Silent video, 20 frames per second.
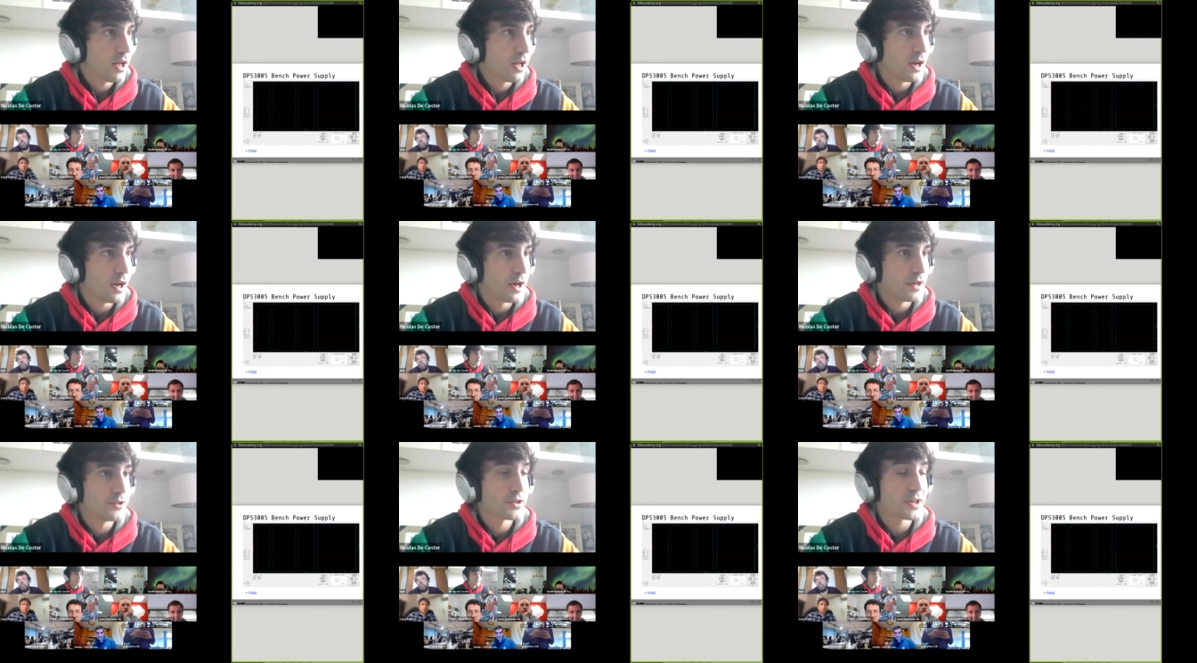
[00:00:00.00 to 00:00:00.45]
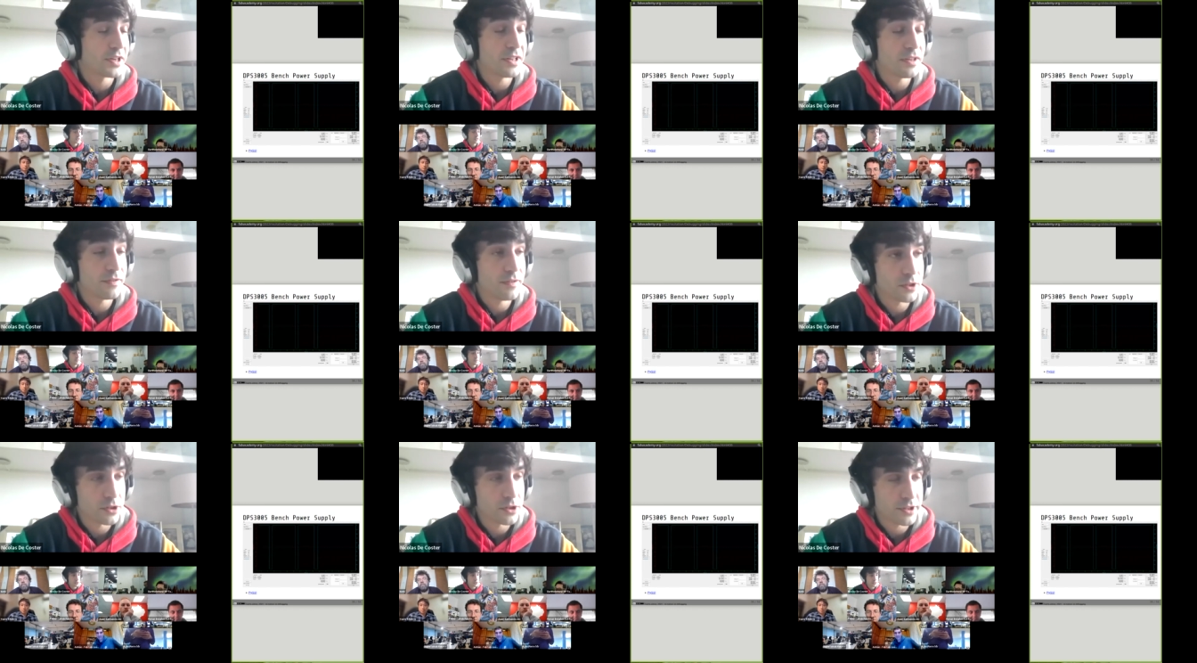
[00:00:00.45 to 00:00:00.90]
You can
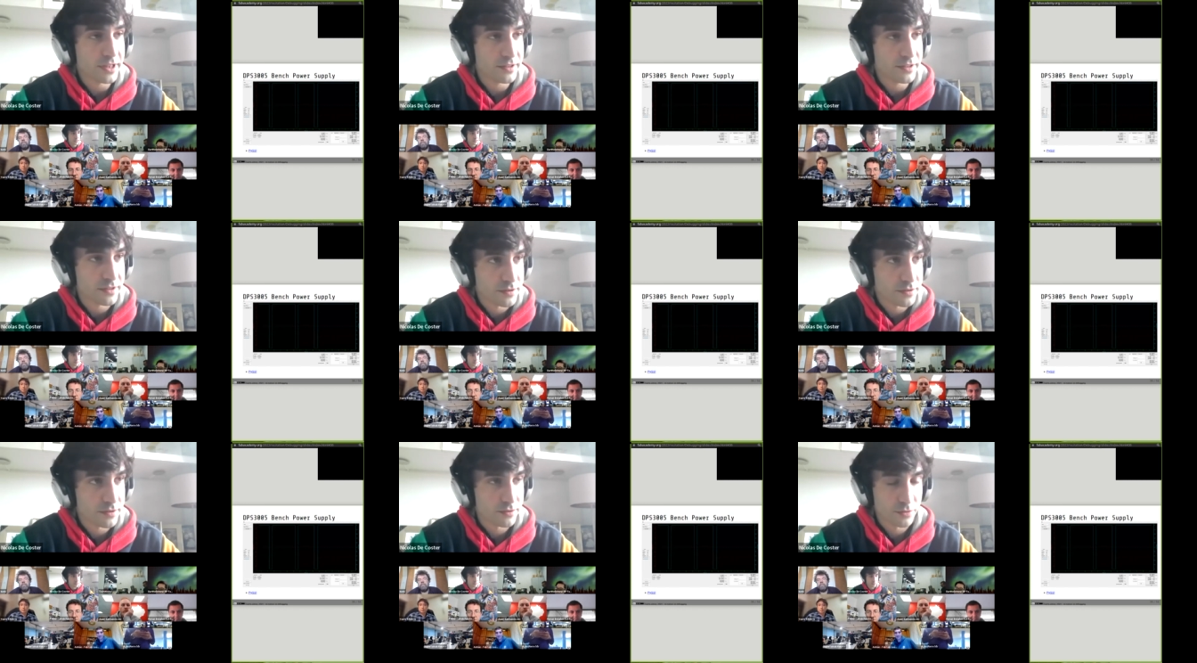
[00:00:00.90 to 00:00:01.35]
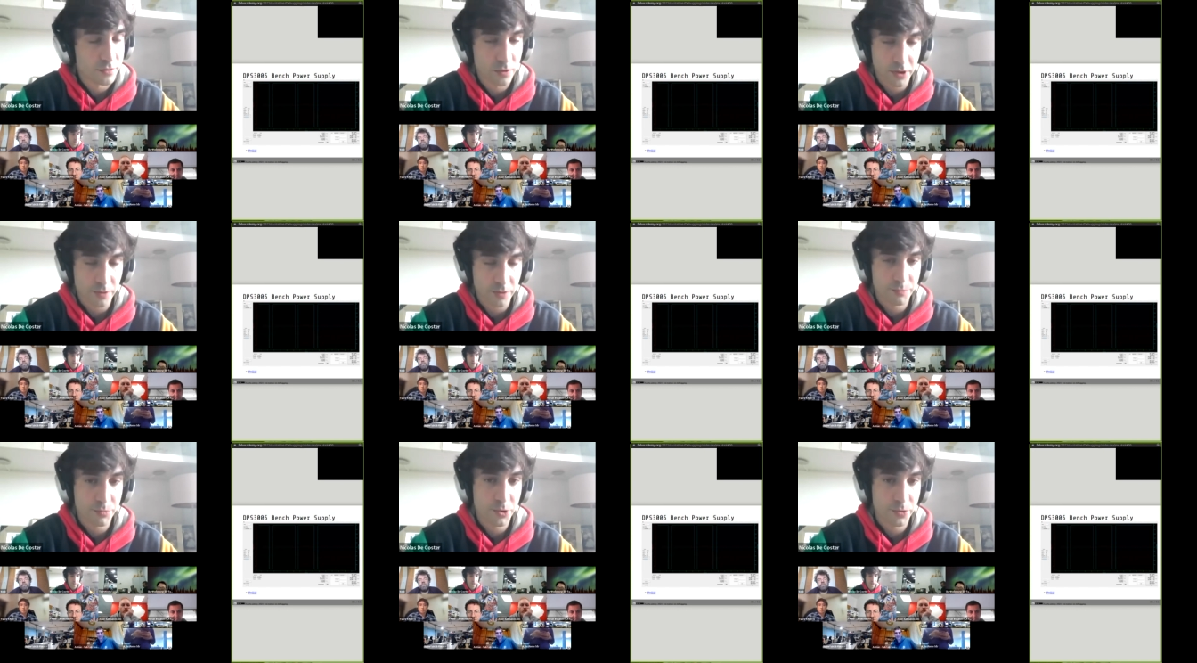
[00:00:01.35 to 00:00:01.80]
even connect it to a
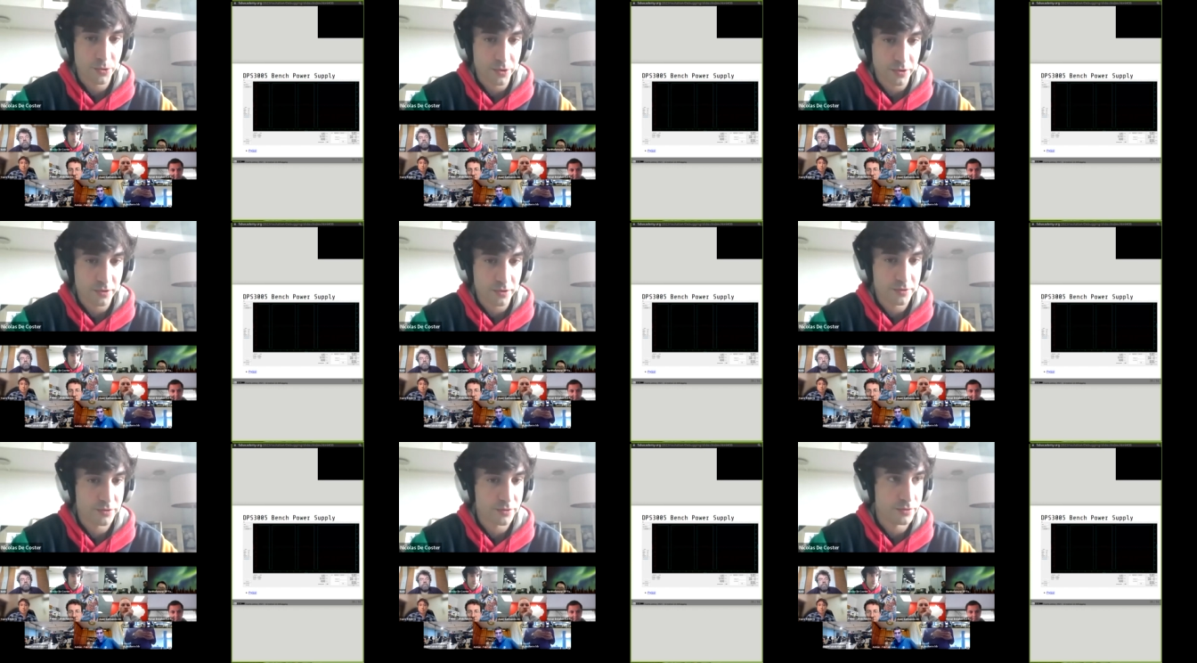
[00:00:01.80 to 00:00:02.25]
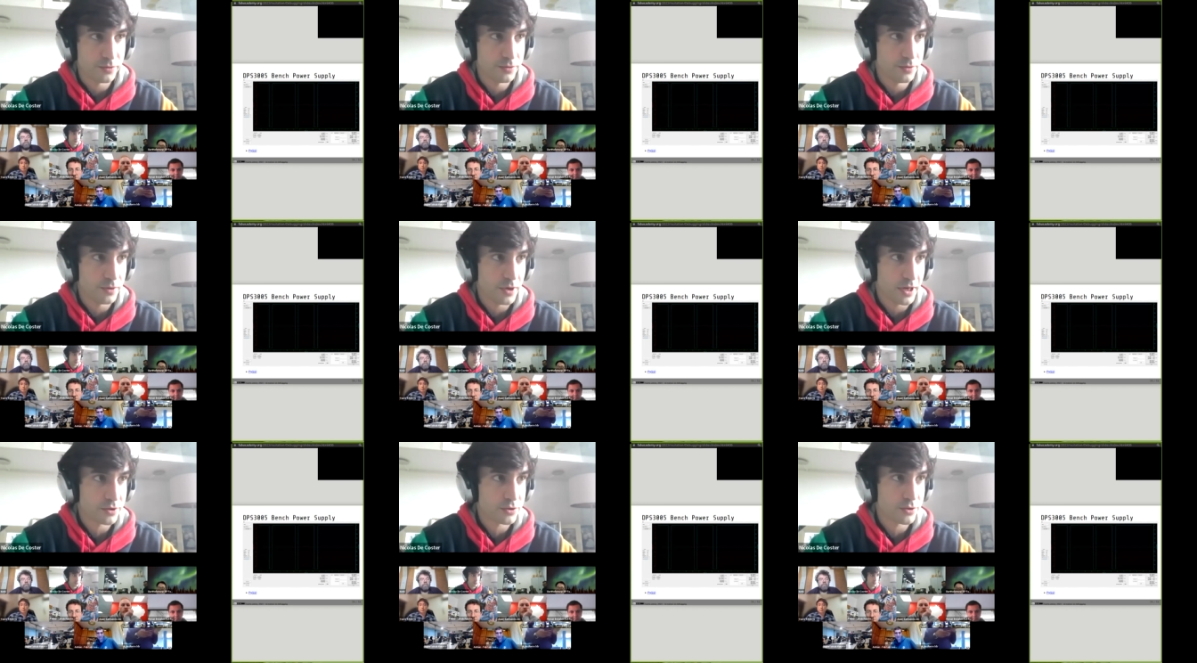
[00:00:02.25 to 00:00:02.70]
computer
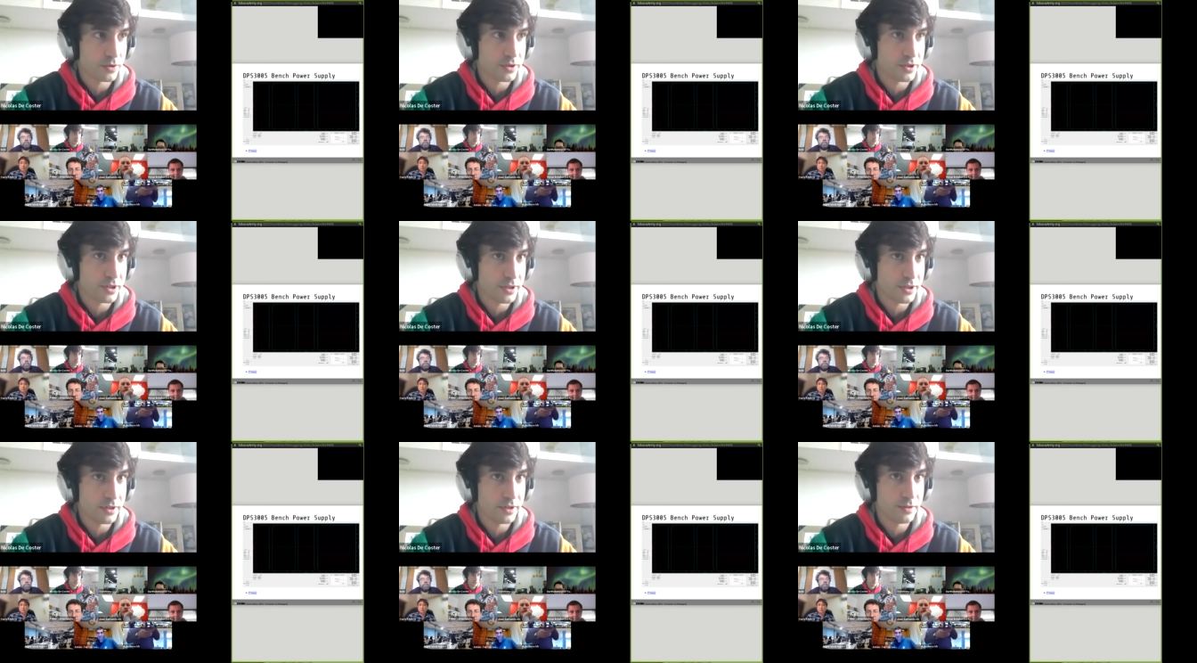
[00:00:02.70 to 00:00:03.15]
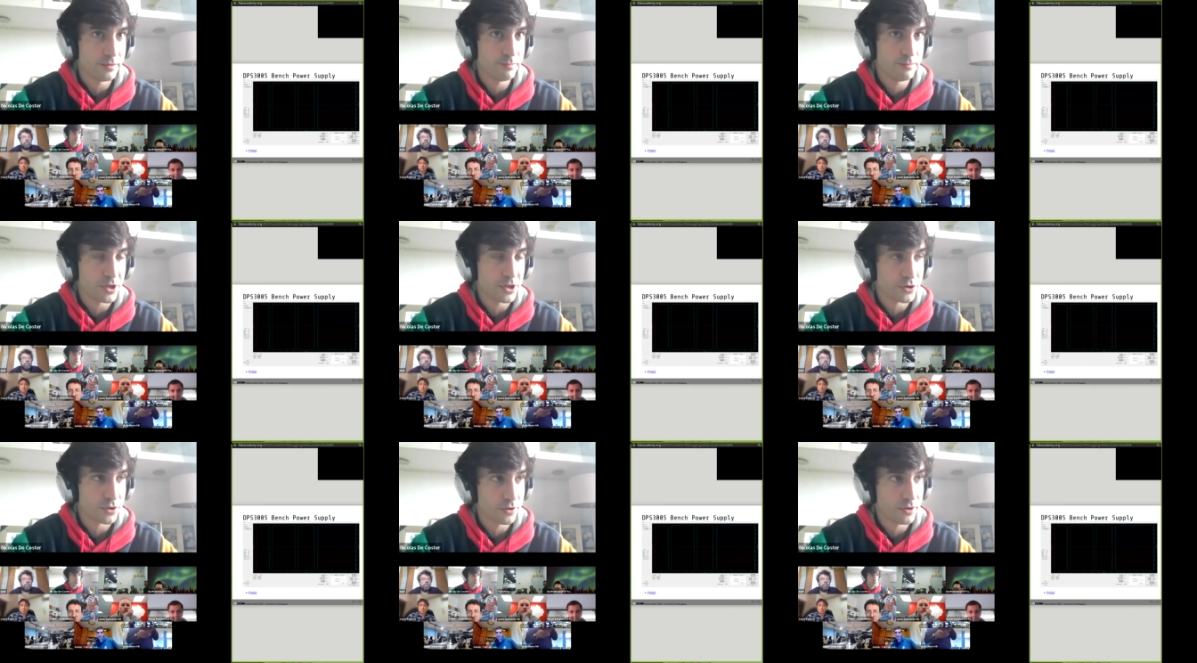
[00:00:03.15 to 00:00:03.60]
to actually
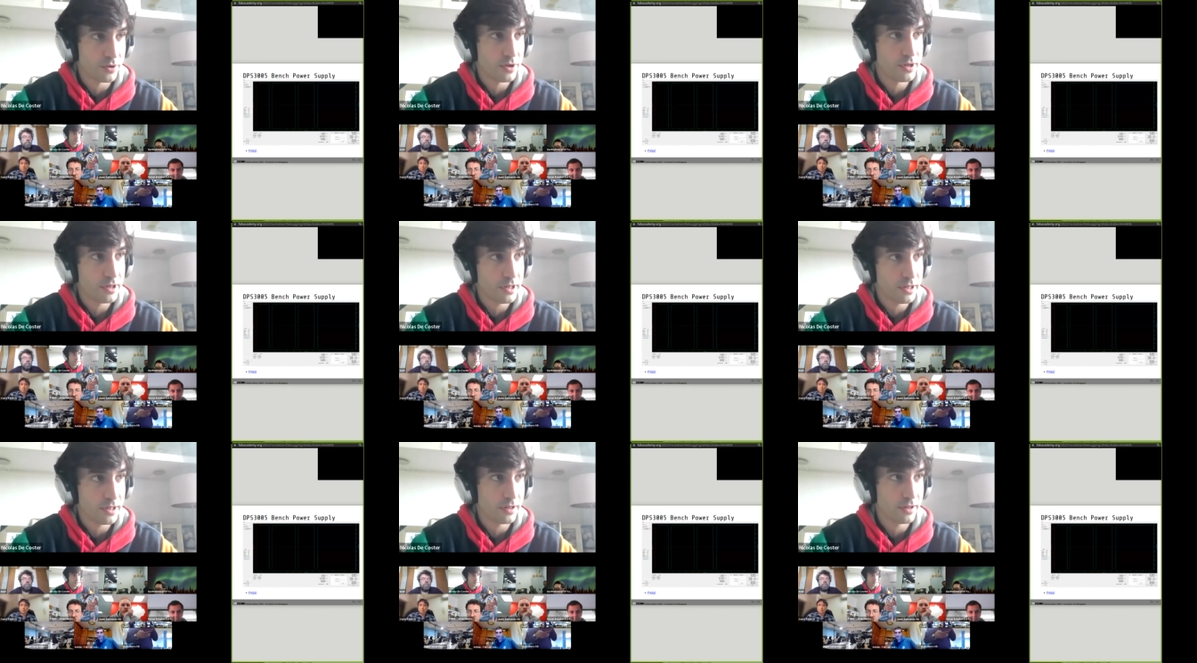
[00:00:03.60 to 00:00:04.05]
measure